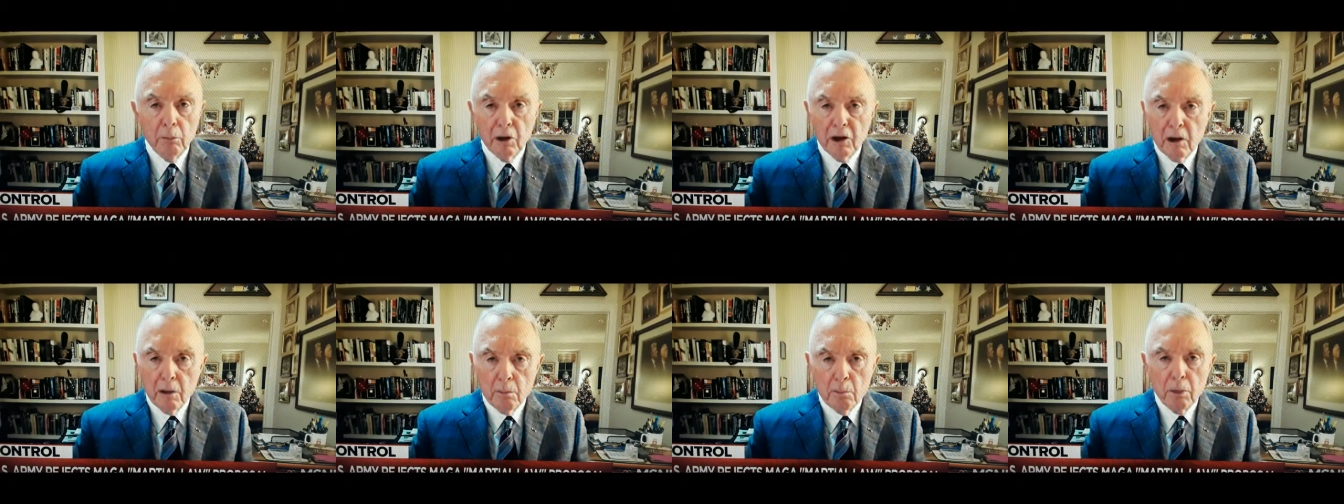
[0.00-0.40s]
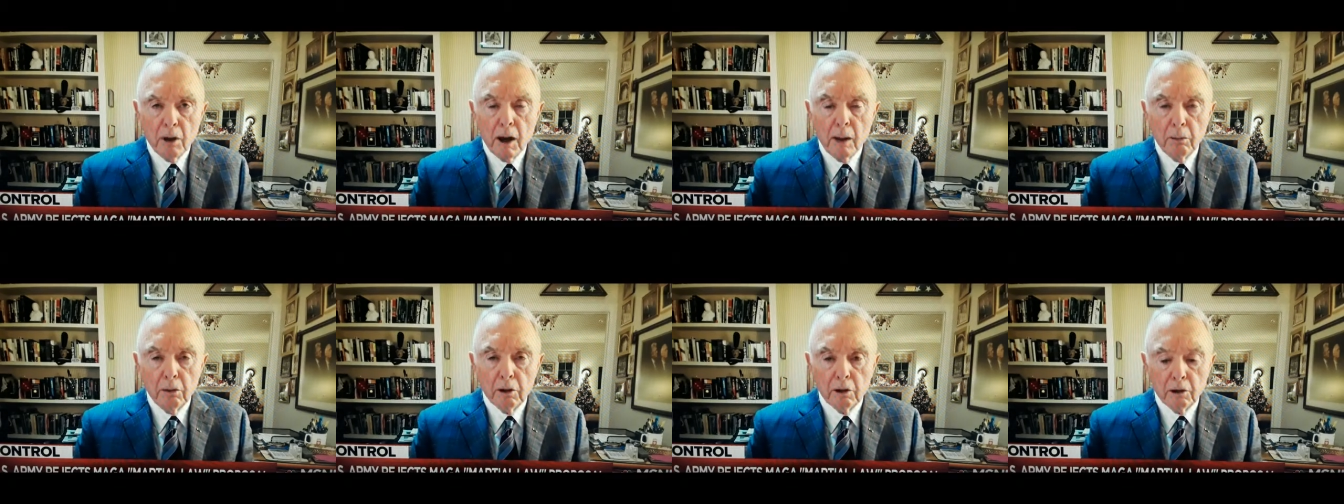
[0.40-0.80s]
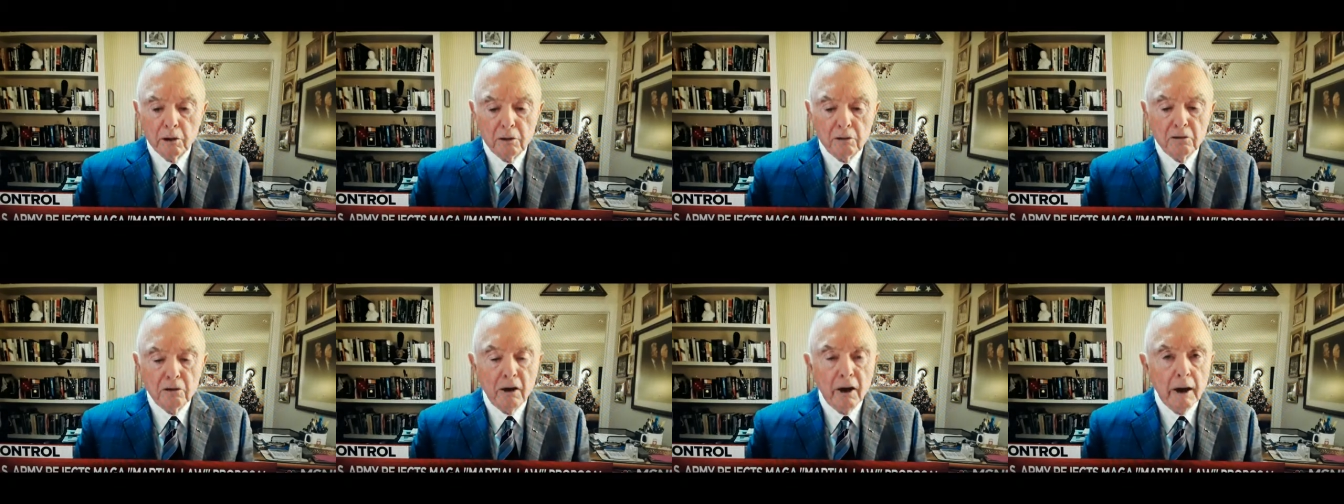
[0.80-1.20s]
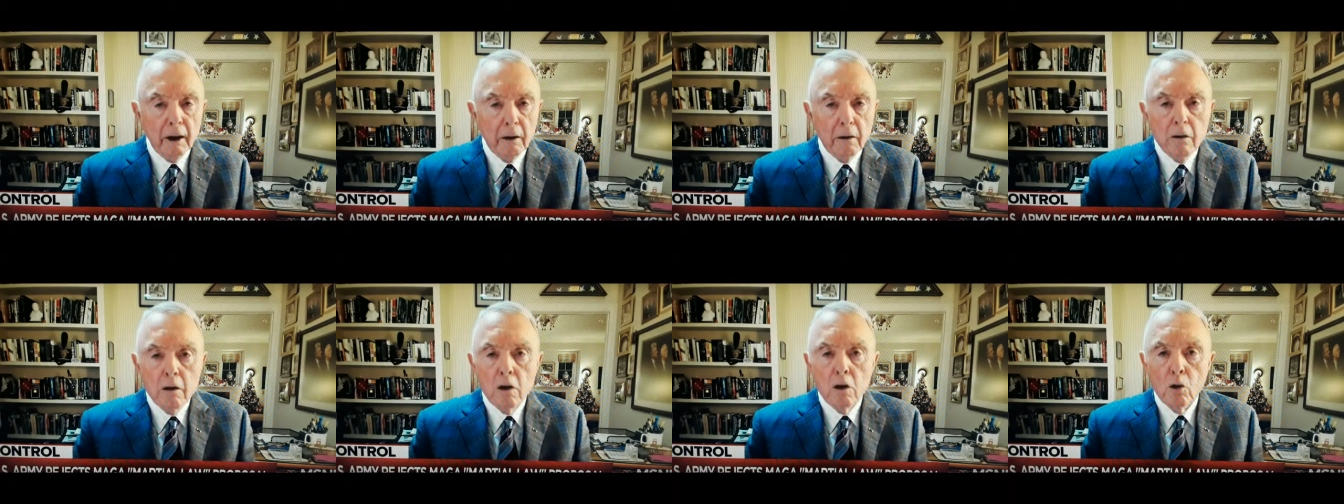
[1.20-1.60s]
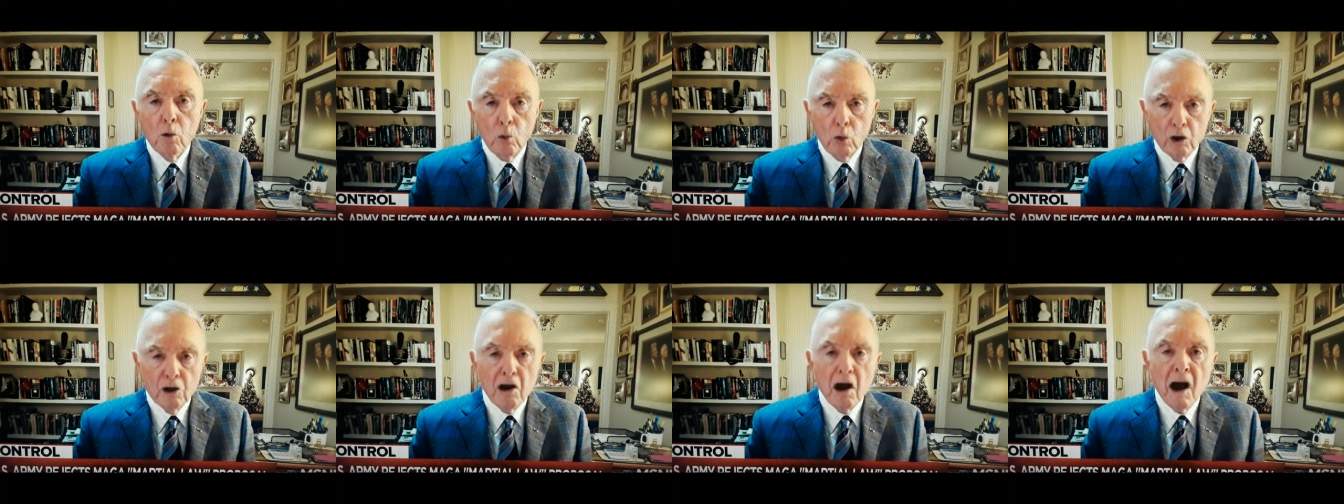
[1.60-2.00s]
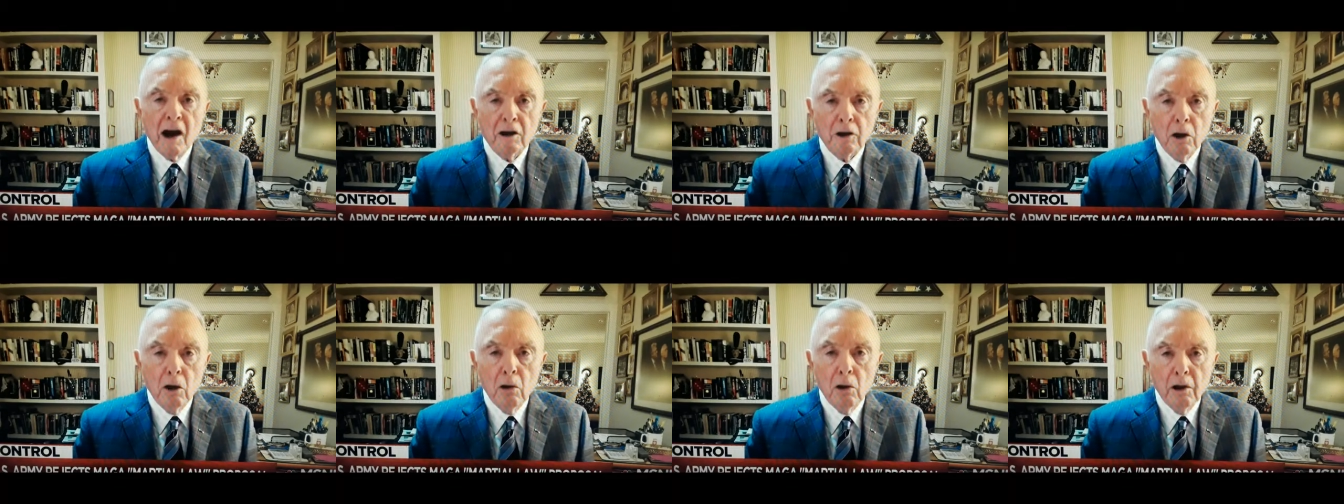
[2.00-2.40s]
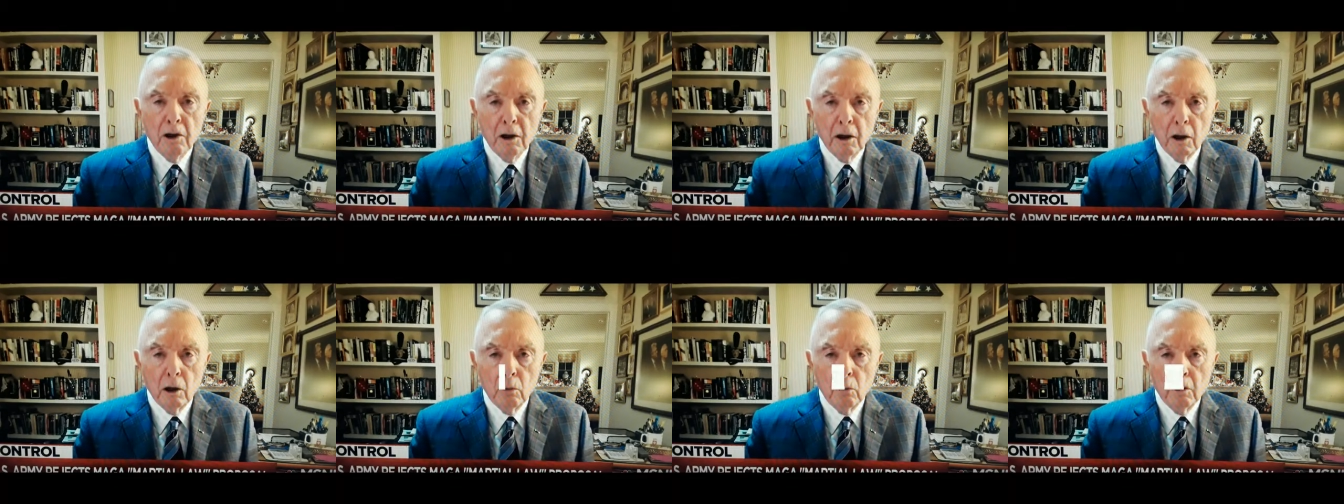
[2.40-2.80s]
but in public, and say, we're not going there with